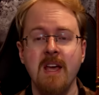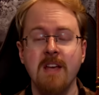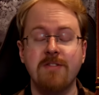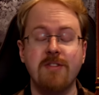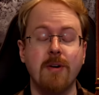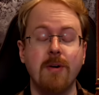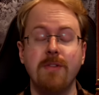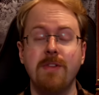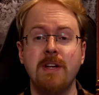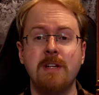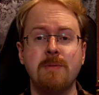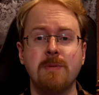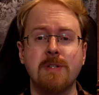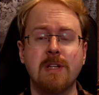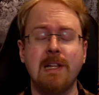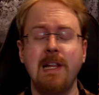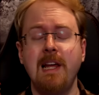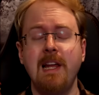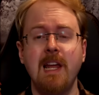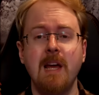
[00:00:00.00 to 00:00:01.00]
So this was
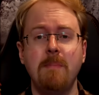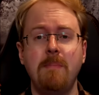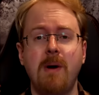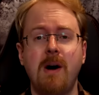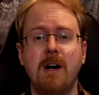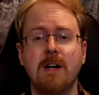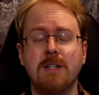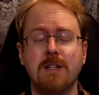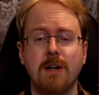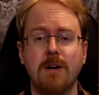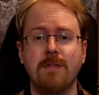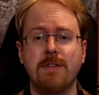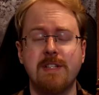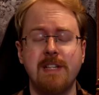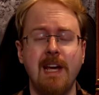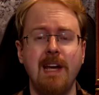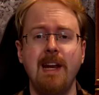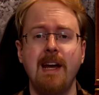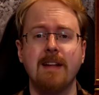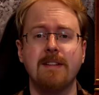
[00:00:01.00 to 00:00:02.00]
clearly a part of
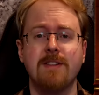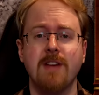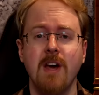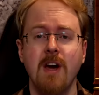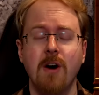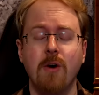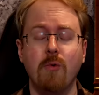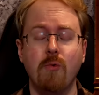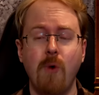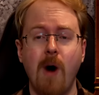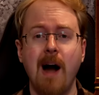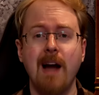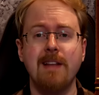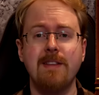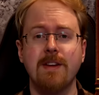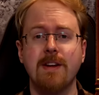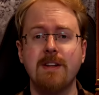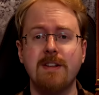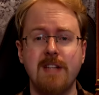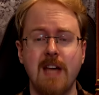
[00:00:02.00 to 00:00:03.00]
CNN's
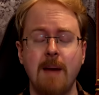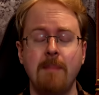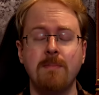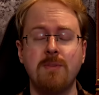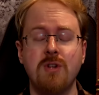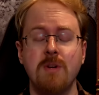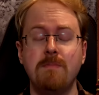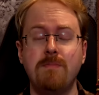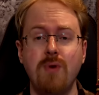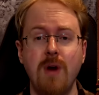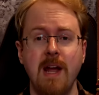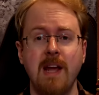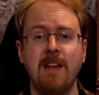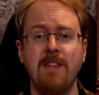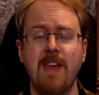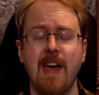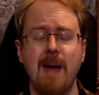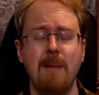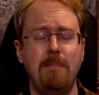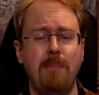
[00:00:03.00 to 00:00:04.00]
wider attempt to
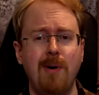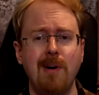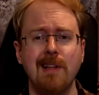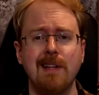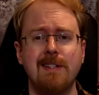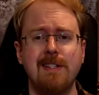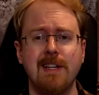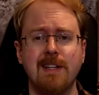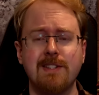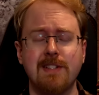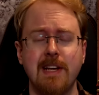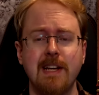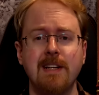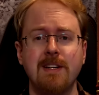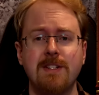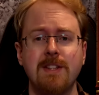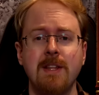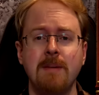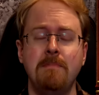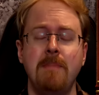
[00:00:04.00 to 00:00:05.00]
bring their politics
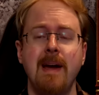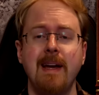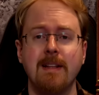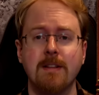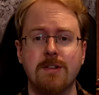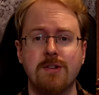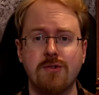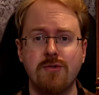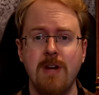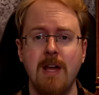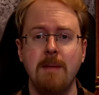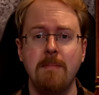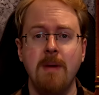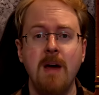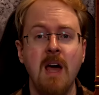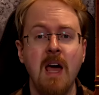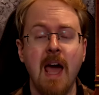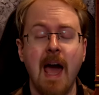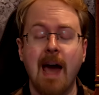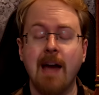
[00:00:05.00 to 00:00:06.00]
into the mainstream
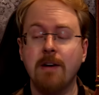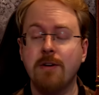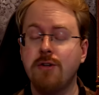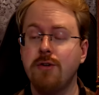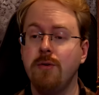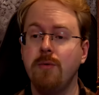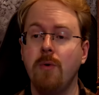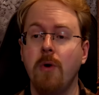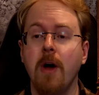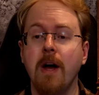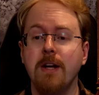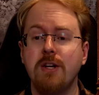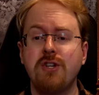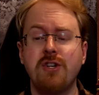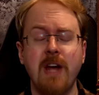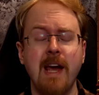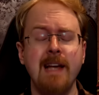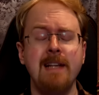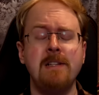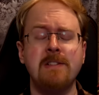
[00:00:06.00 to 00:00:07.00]
and to
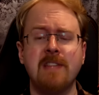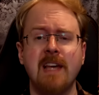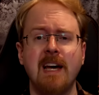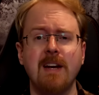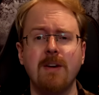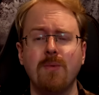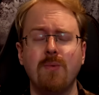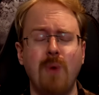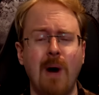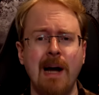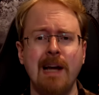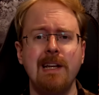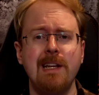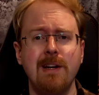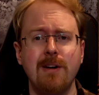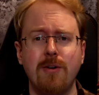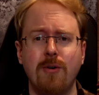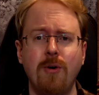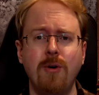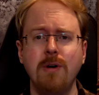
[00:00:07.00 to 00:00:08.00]
chase that
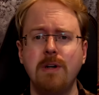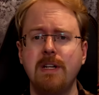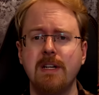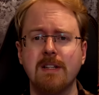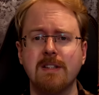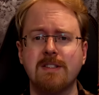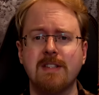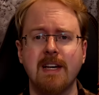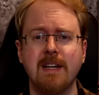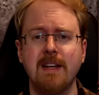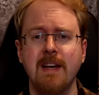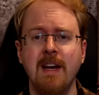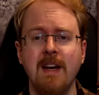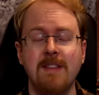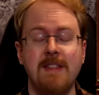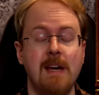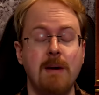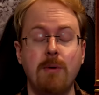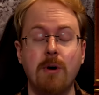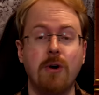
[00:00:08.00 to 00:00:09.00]
wider audience that
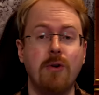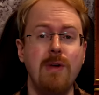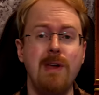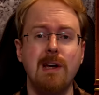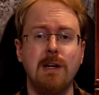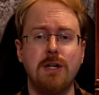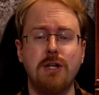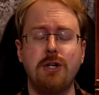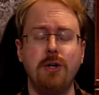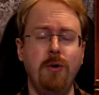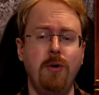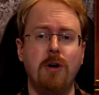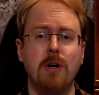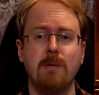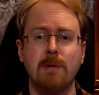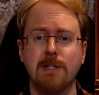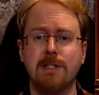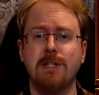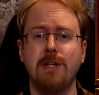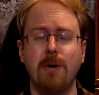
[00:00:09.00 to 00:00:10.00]
they were reassured
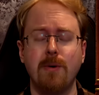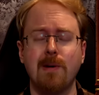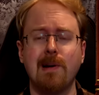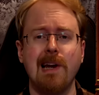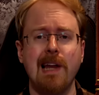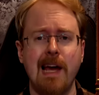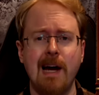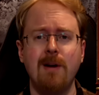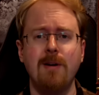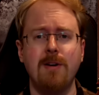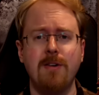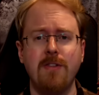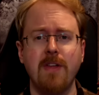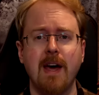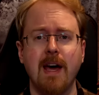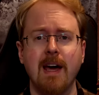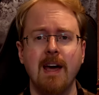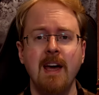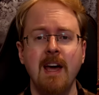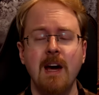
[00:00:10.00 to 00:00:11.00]
was totally out
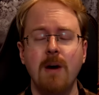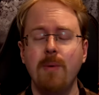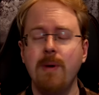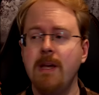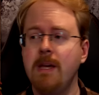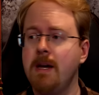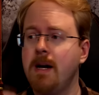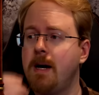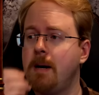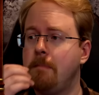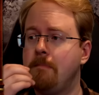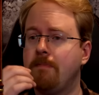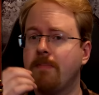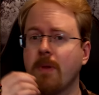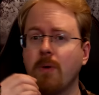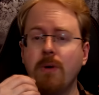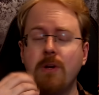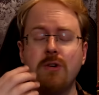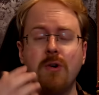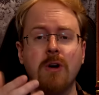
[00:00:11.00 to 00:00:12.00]
there. We
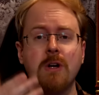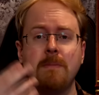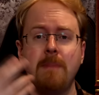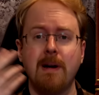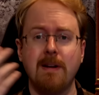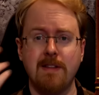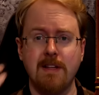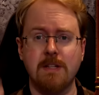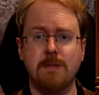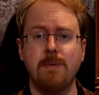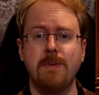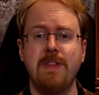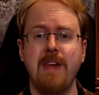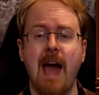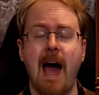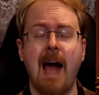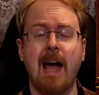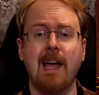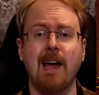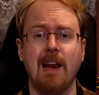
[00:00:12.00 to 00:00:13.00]
talked about this with
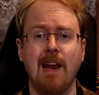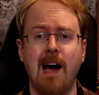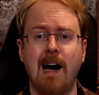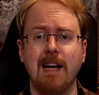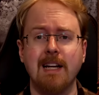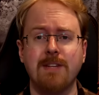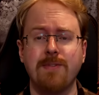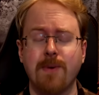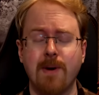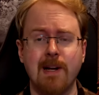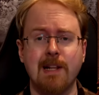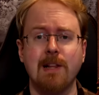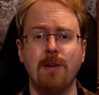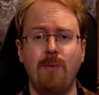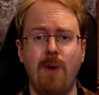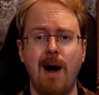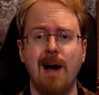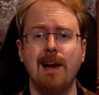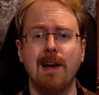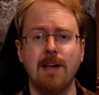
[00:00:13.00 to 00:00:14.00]
The Acolyte for a
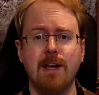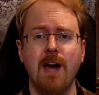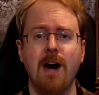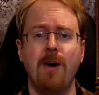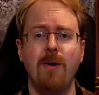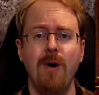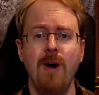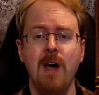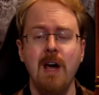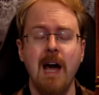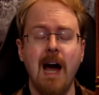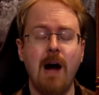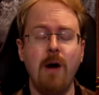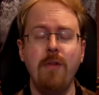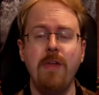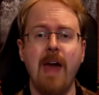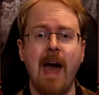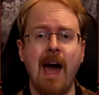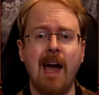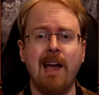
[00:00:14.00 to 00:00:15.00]
little while ago, how
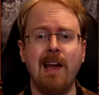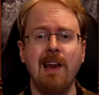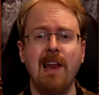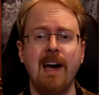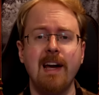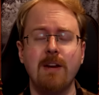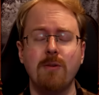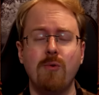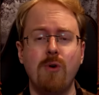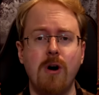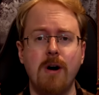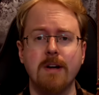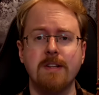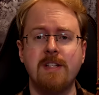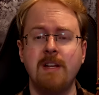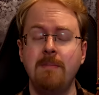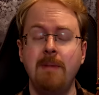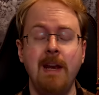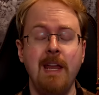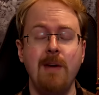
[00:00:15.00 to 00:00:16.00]
The Acolyte
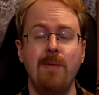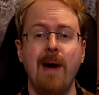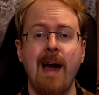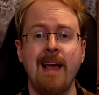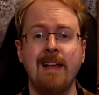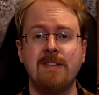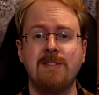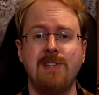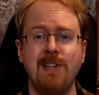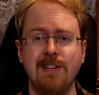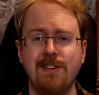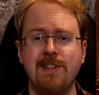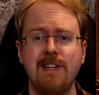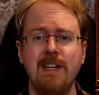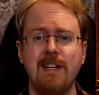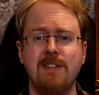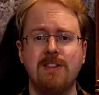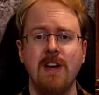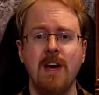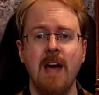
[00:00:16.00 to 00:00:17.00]
was in many ways
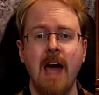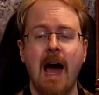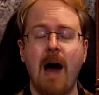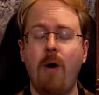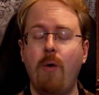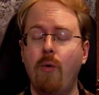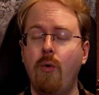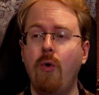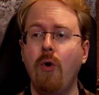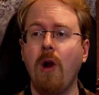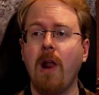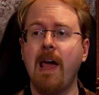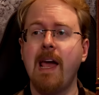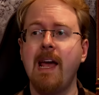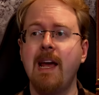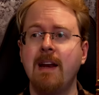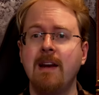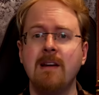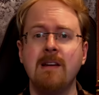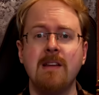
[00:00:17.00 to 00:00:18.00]
Disney's
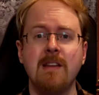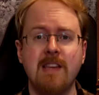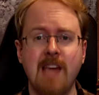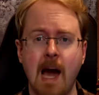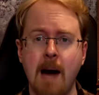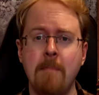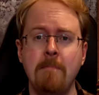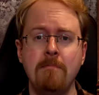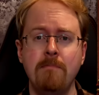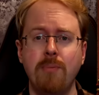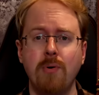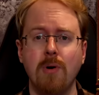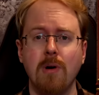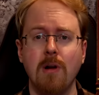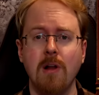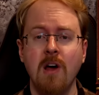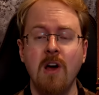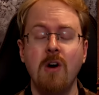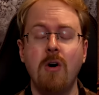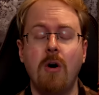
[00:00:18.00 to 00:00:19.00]
all-in
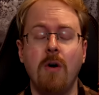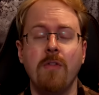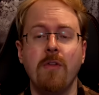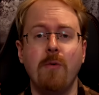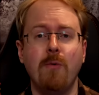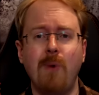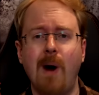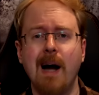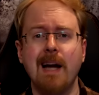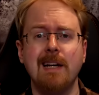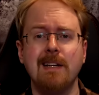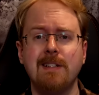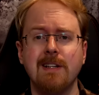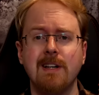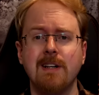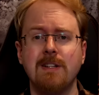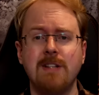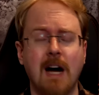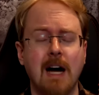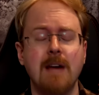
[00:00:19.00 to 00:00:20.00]
gamble on the
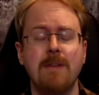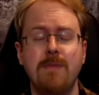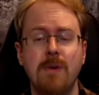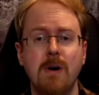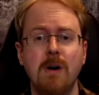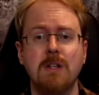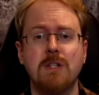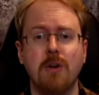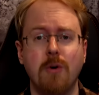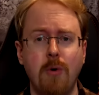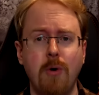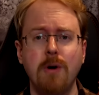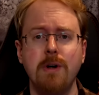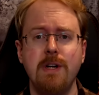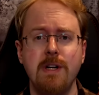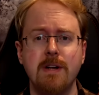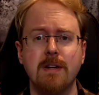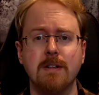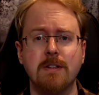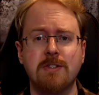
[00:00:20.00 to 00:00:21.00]
wider, diverse
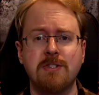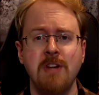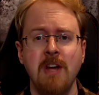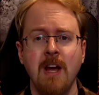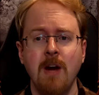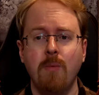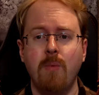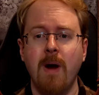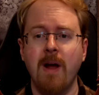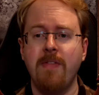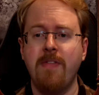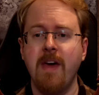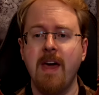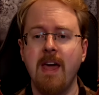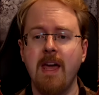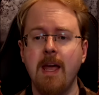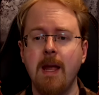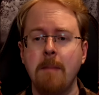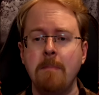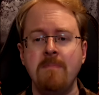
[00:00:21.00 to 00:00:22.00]
audience, where
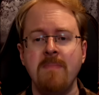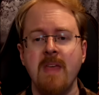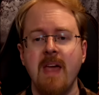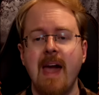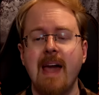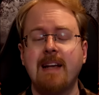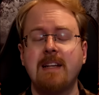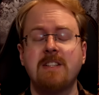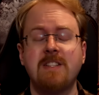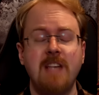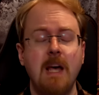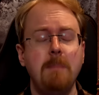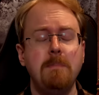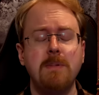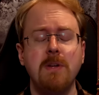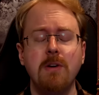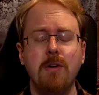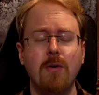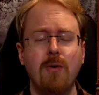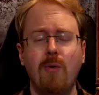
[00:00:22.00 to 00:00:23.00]
they
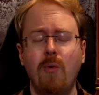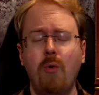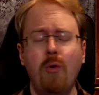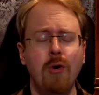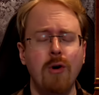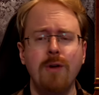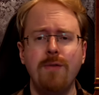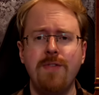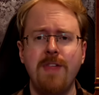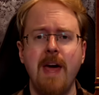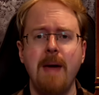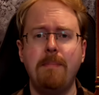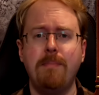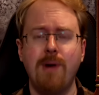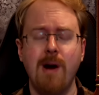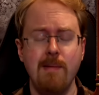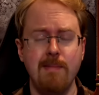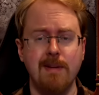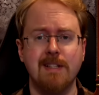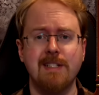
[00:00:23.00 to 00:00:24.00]
accepted all of their
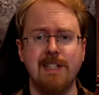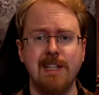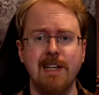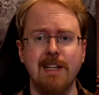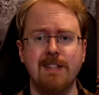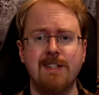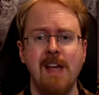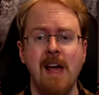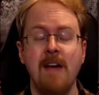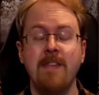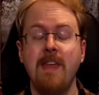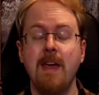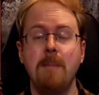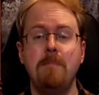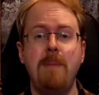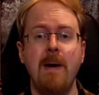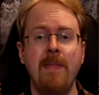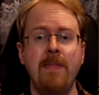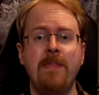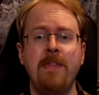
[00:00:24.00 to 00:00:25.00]
premises, they
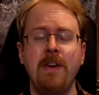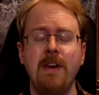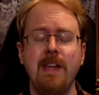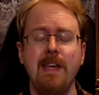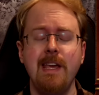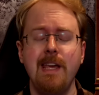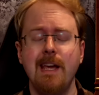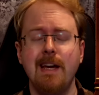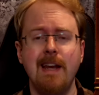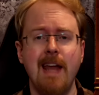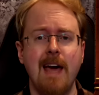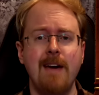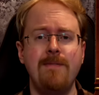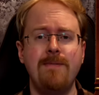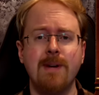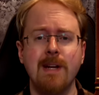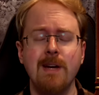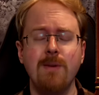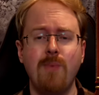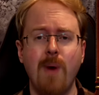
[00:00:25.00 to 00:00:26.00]
bent the knee in
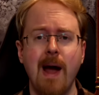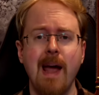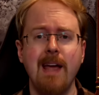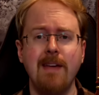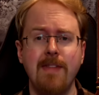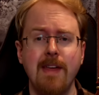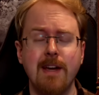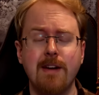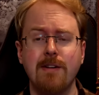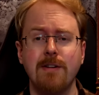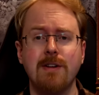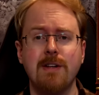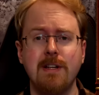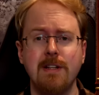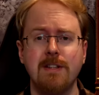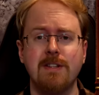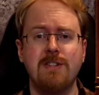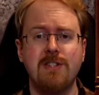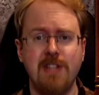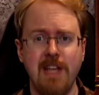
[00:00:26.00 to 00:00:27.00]
every way they could
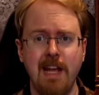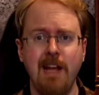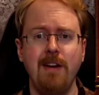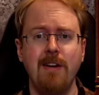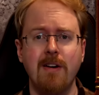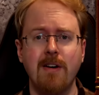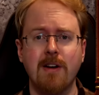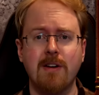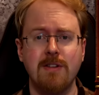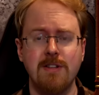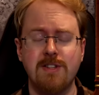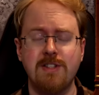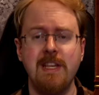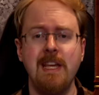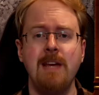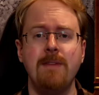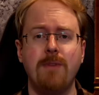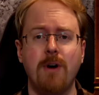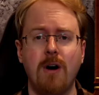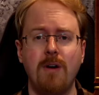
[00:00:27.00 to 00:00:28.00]
conceive
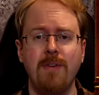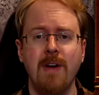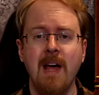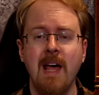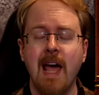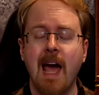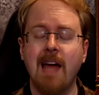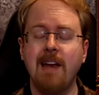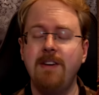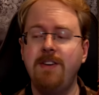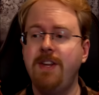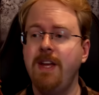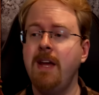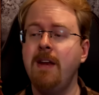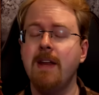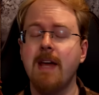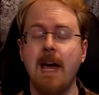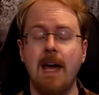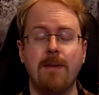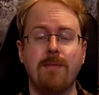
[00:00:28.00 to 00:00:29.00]
of, and
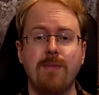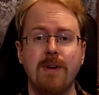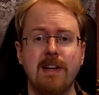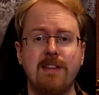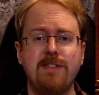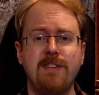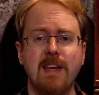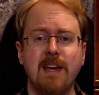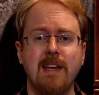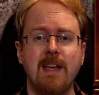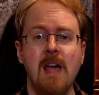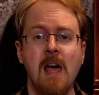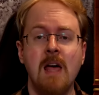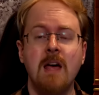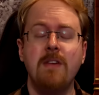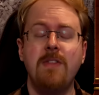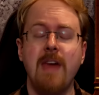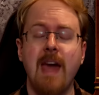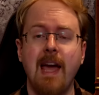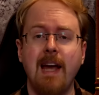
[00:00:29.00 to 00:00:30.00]
did everything
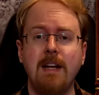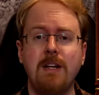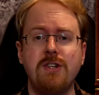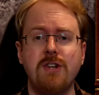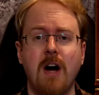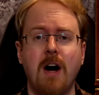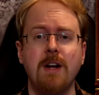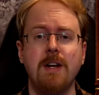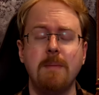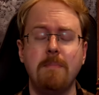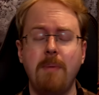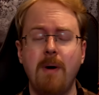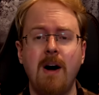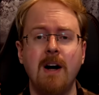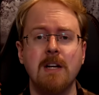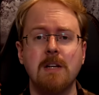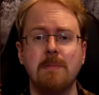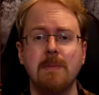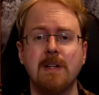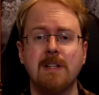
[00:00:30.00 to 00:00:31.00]
that the HR
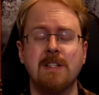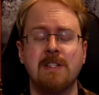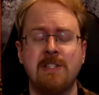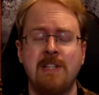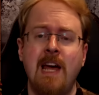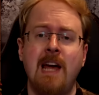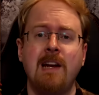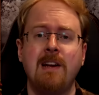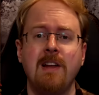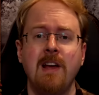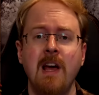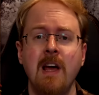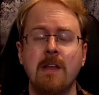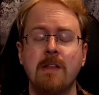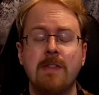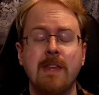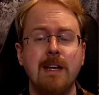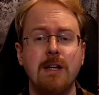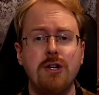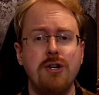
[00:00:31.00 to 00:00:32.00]
department said
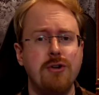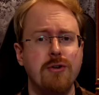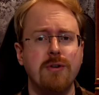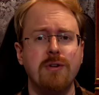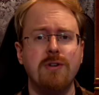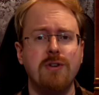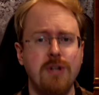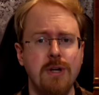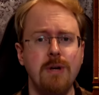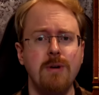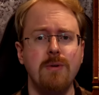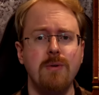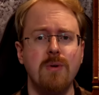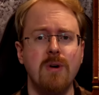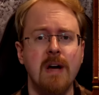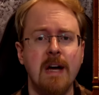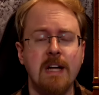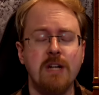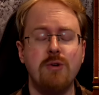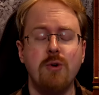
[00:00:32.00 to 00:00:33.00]
they should
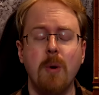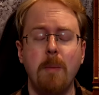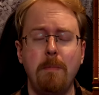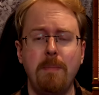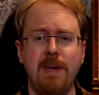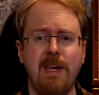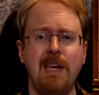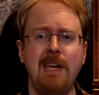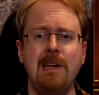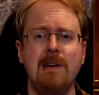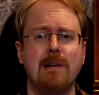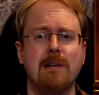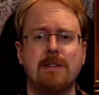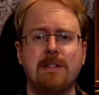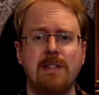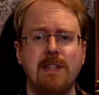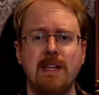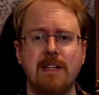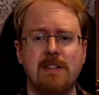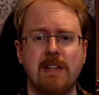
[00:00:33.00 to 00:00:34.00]
do to appeal
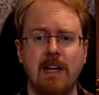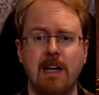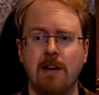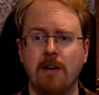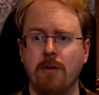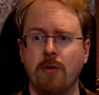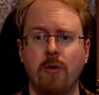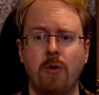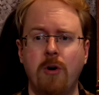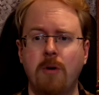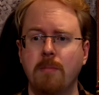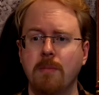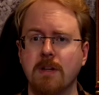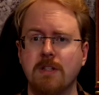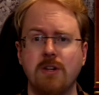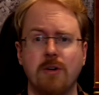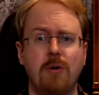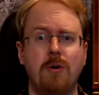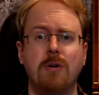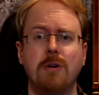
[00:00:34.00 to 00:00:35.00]
to this
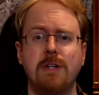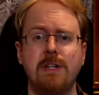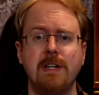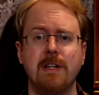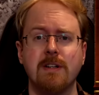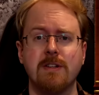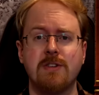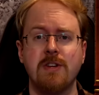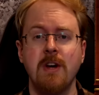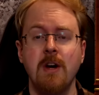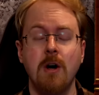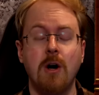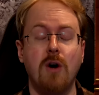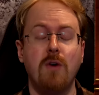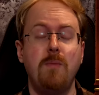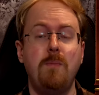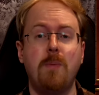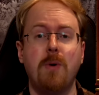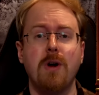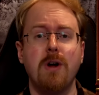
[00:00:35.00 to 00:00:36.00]
enormous audience
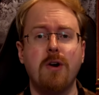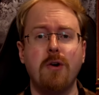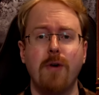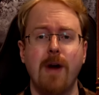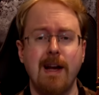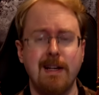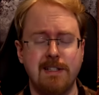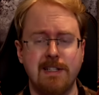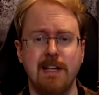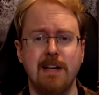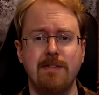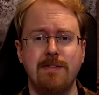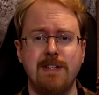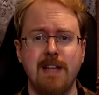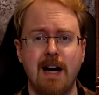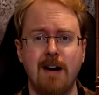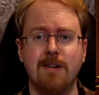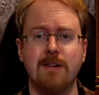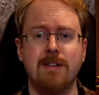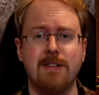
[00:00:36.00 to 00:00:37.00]
of
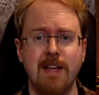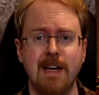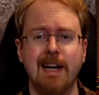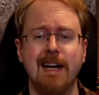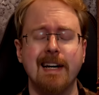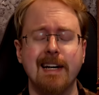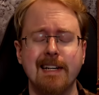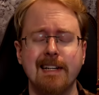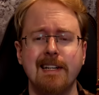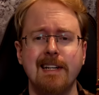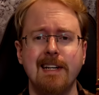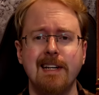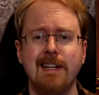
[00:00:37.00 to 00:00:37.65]
progressives out there.